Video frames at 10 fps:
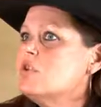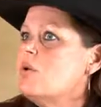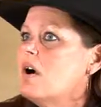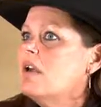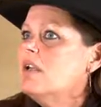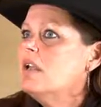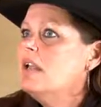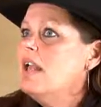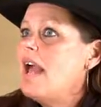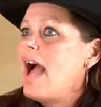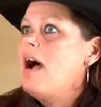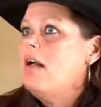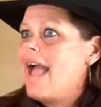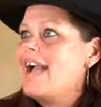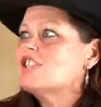too hard,
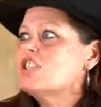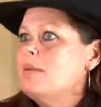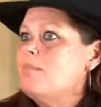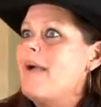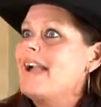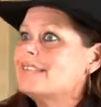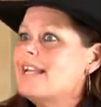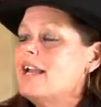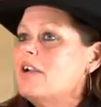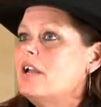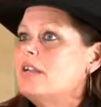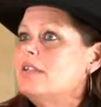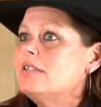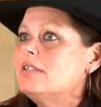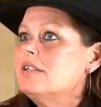I'll actually back down on
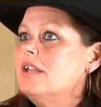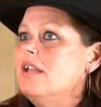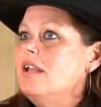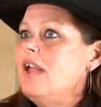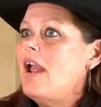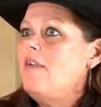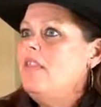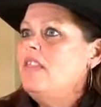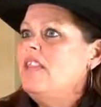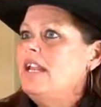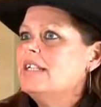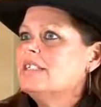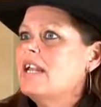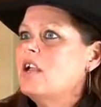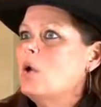it. And then the
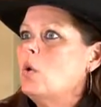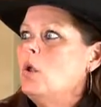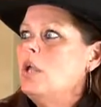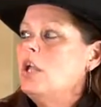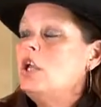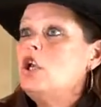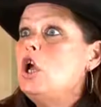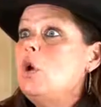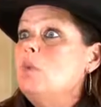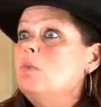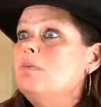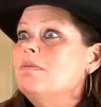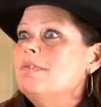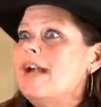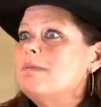next day go, no,
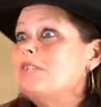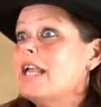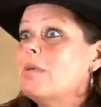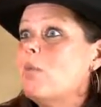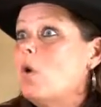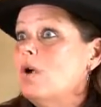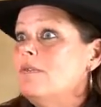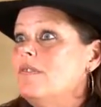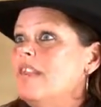I'm taking more.